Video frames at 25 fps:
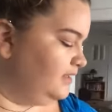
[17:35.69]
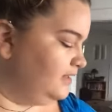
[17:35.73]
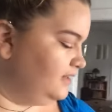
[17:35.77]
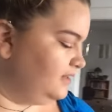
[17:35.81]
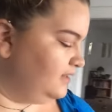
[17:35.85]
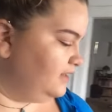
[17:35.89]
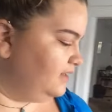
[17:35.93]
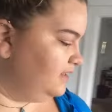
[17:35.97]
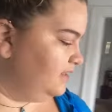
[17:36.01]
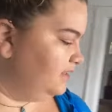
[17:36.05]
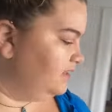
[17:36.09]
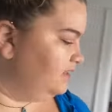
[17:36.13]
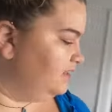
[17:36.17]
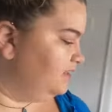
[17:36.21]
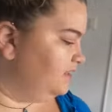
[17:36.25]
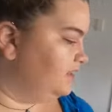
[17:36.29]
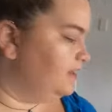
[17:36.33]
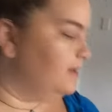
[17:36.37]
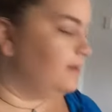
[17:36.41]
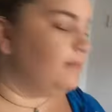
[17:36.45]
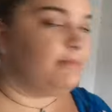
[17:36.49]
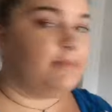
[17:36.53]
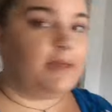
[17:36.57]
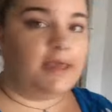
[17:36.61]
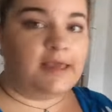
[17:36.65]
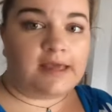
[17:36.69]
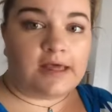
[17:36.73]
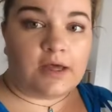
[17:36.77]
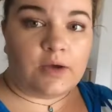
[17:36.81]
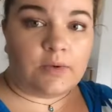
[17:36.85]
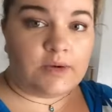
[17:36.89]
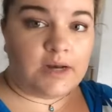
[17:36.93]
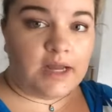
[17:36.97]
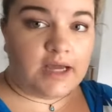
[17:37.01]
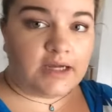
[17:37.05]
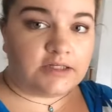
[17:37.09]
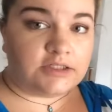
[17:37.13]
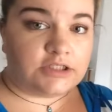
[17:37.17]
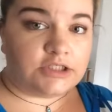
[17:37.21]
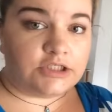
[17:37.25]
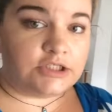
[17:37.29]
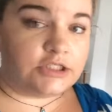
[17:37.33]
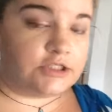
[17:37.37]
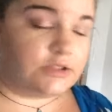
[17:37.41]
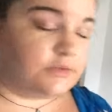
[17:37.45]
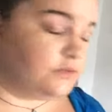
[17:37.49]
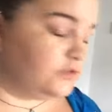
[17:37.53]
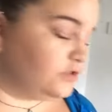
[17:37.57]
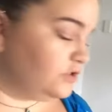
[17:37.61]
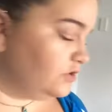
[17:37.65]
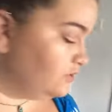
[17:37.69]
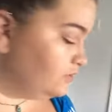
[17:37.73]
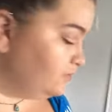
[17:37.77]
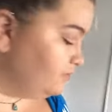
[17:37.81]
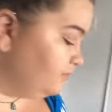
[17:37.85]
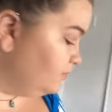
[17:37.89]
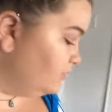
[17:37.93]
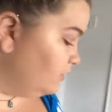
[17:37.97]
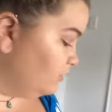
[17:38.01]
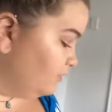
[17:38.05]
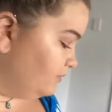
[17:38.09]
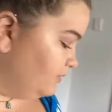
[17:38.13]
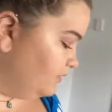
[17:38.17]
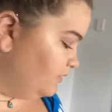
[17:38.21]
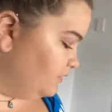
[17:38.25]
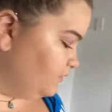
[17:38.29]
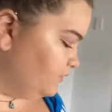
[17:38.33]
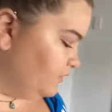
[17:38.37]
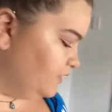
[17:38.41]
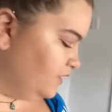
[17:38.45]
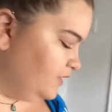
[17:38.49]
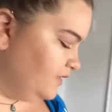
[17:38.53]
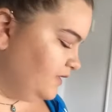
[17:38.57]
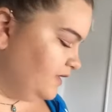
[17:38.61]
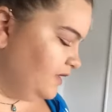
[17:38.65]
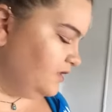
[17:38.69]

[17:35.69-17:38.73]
the mango nectar, which are both really good.